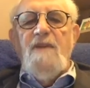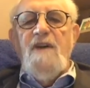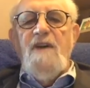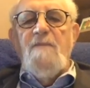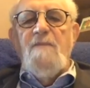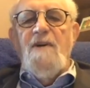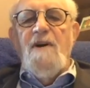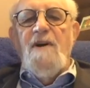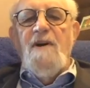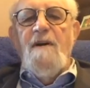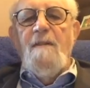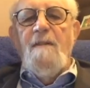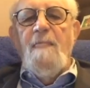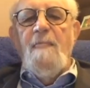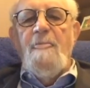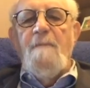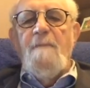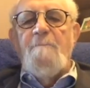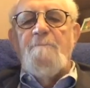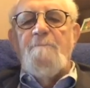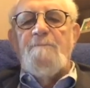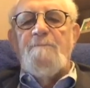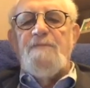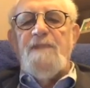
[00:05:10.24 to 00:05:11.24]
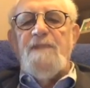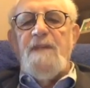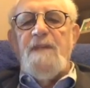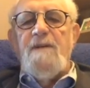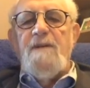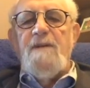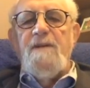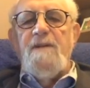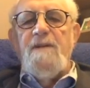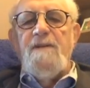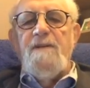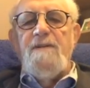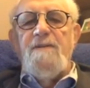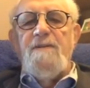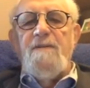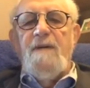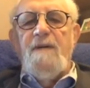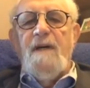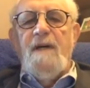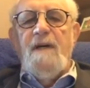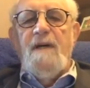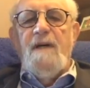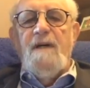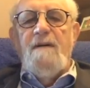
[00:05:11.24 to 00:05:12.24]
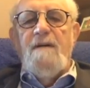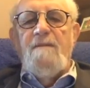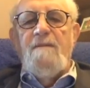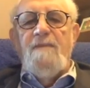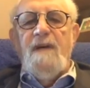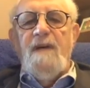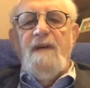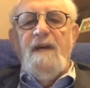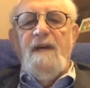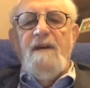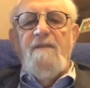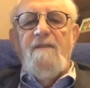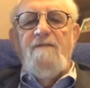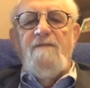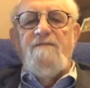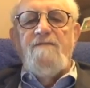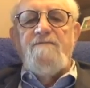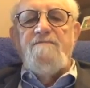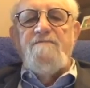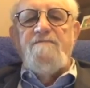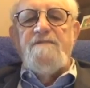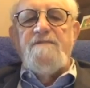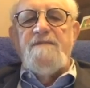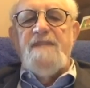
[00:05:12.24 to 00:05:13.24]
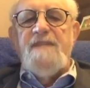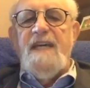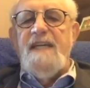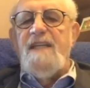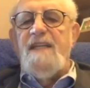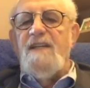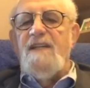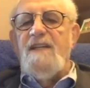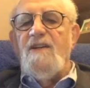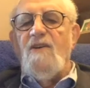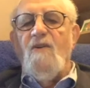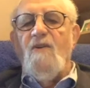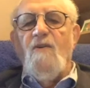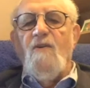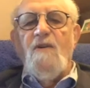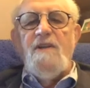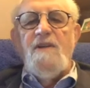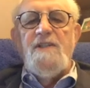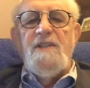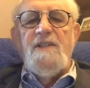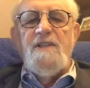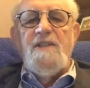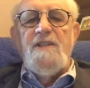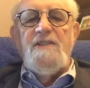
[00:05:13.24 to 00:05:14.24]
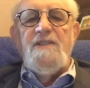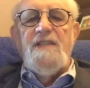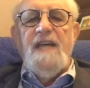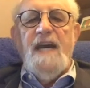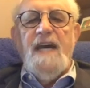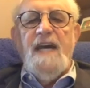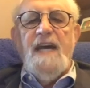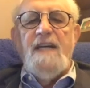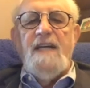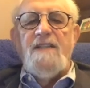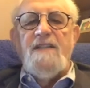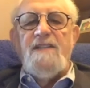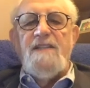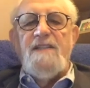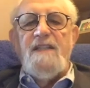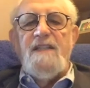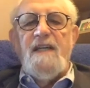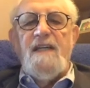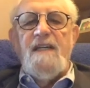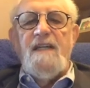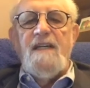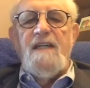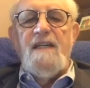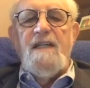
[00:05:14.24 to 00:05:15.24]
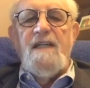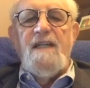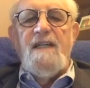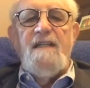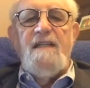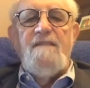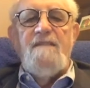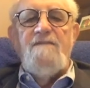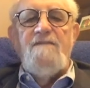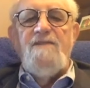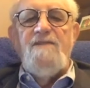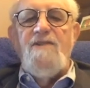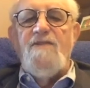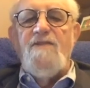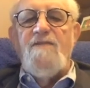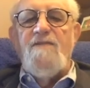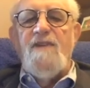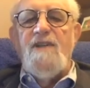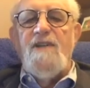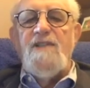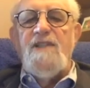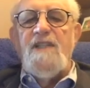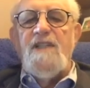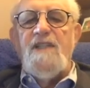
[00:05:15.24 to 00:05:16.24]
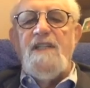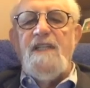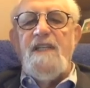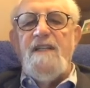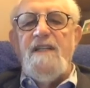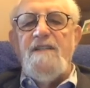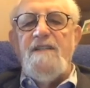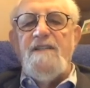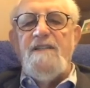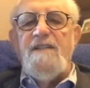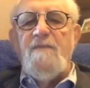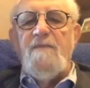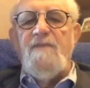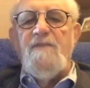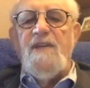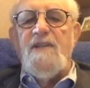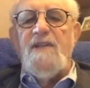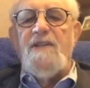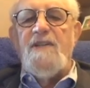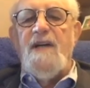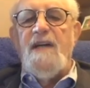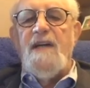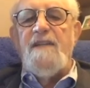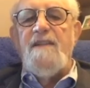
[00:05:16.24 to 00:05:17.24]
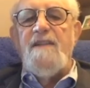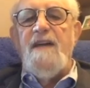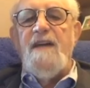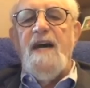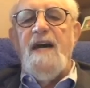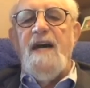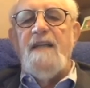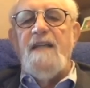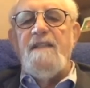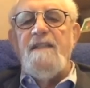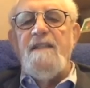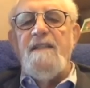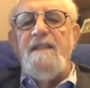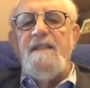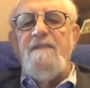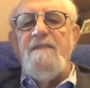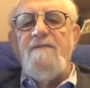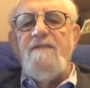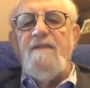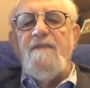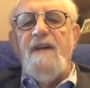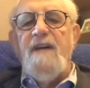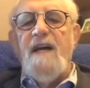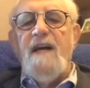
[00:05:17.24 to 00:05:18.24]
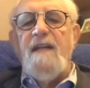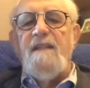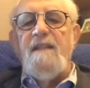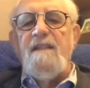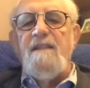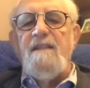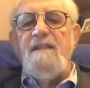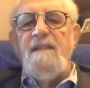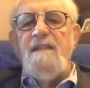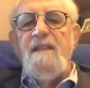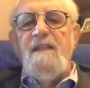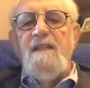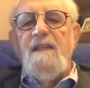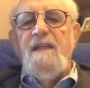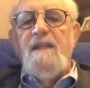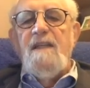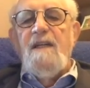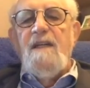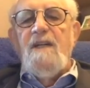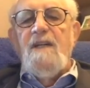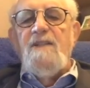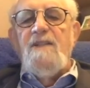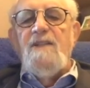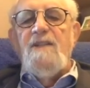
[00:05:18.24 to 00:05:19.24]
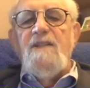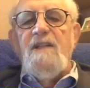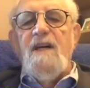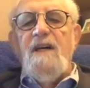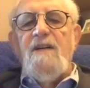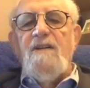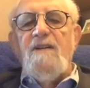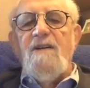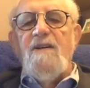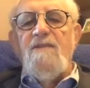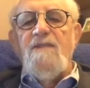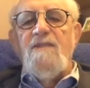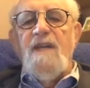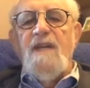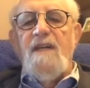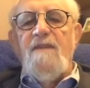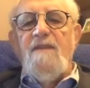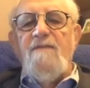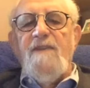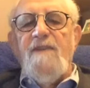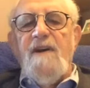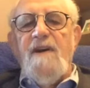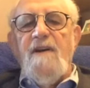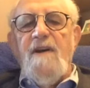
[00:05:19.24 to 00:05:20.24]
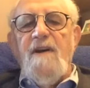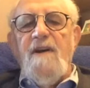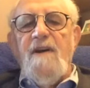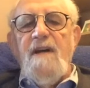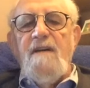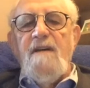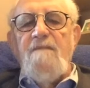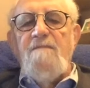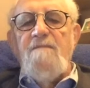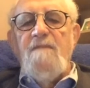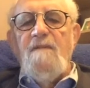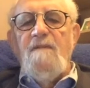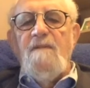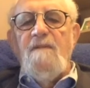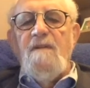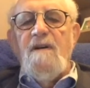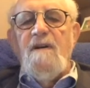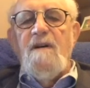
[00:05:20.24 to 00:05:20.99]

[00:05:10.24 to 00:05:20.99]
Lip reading: people who have taken a course in SAS in a university or something like that, and have gotten to know only a very